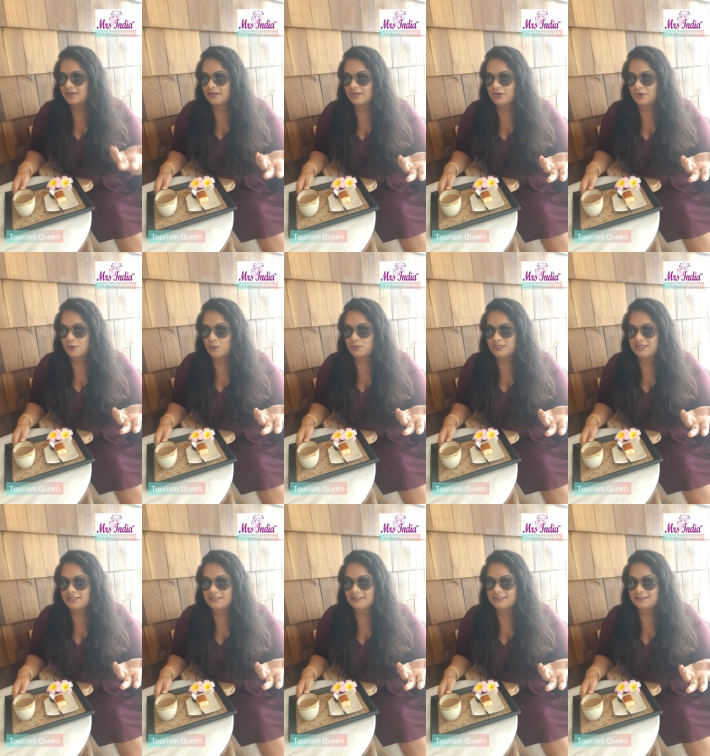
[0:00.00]
You know,
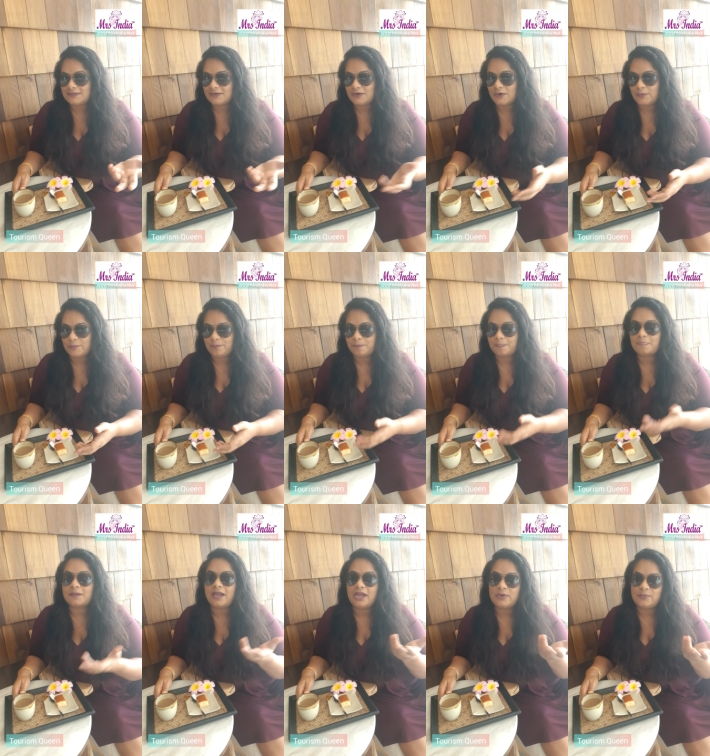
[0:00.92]
these
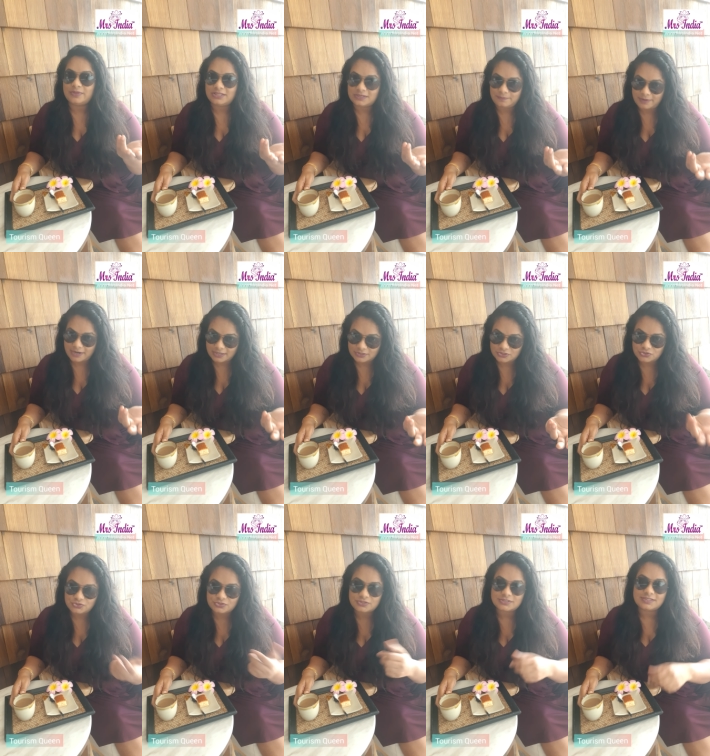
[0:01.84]
Ayurvedic
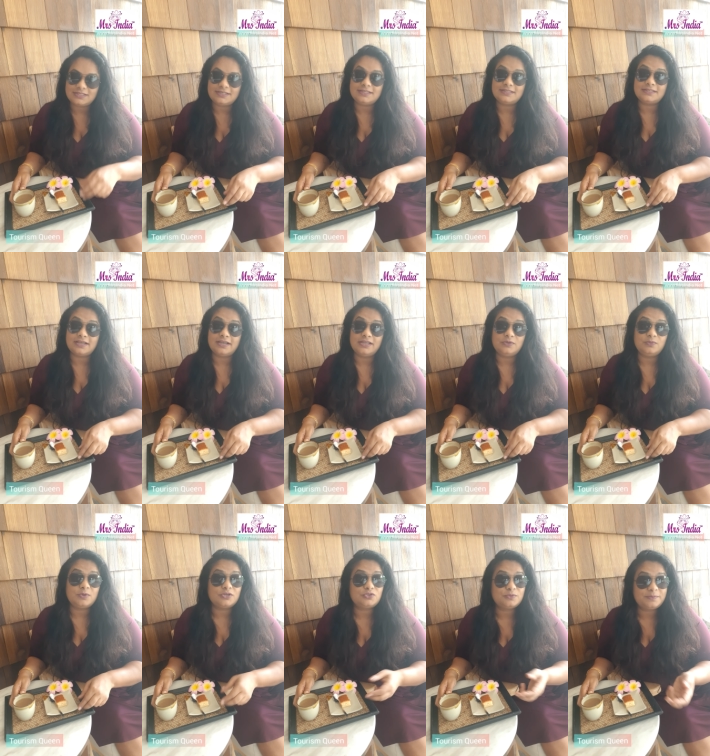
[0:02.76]
practitioners decide
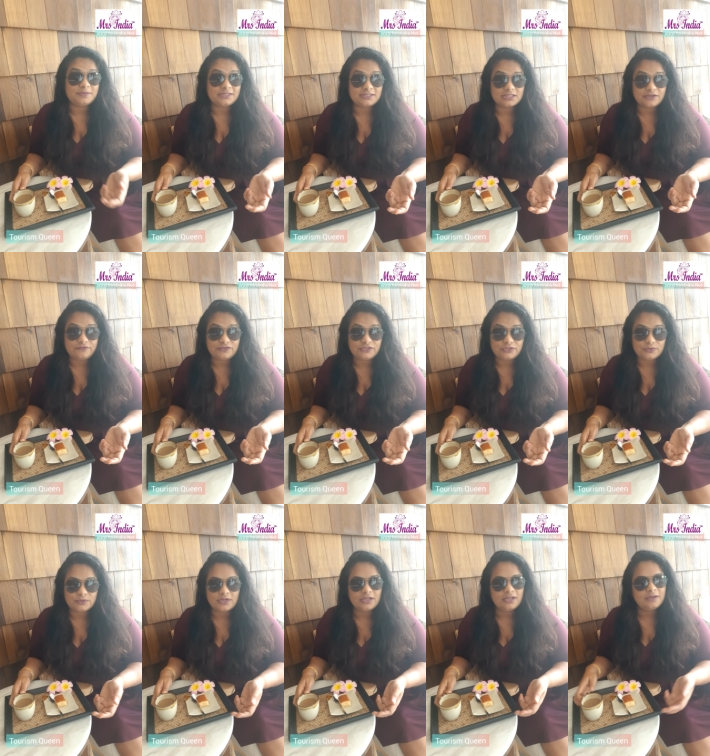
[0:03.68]
what to be served to
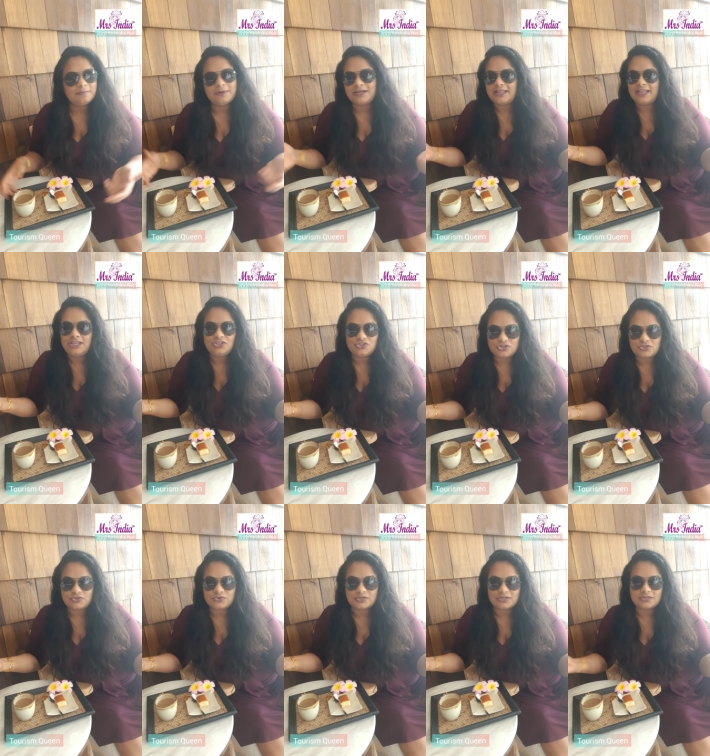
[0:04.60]
you, but in
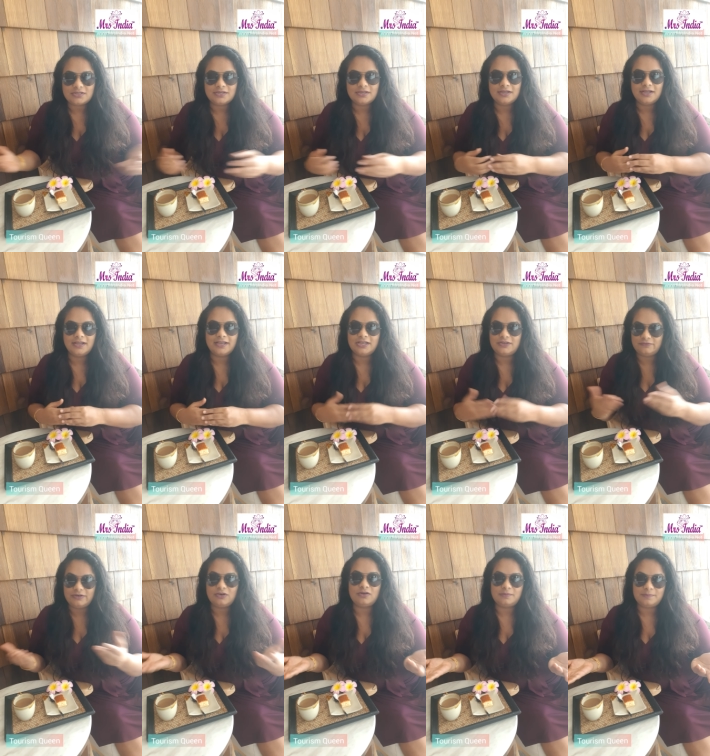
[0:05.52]
general it
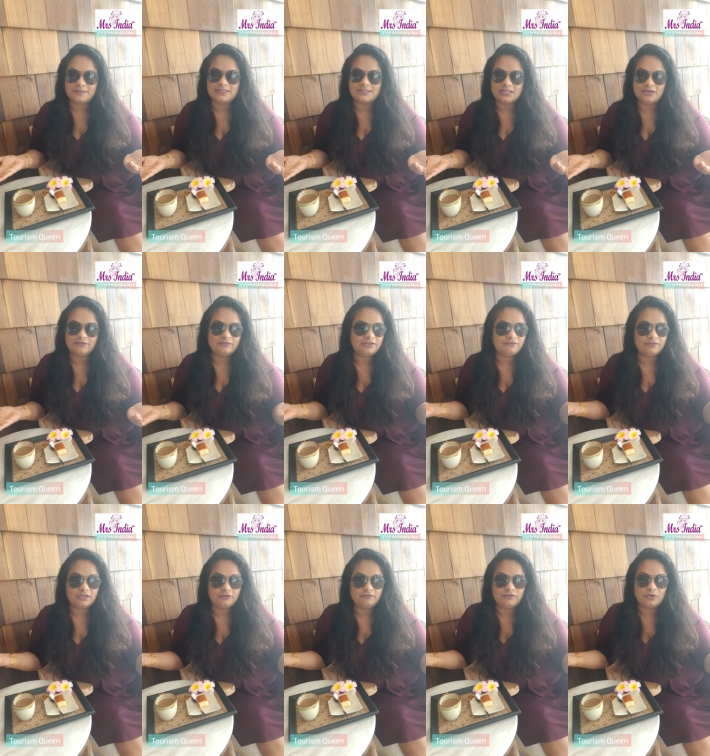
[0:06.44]
will not be served
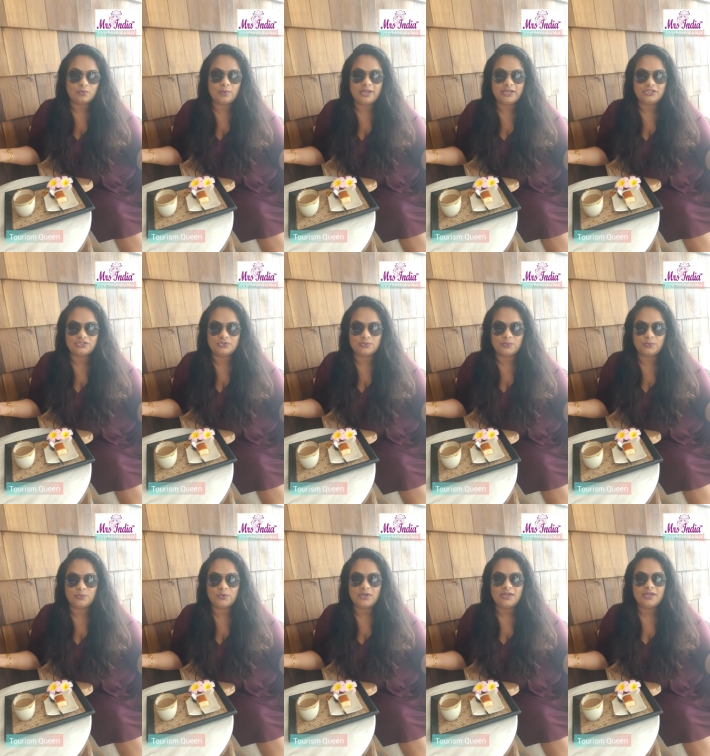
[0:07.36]
if you're going to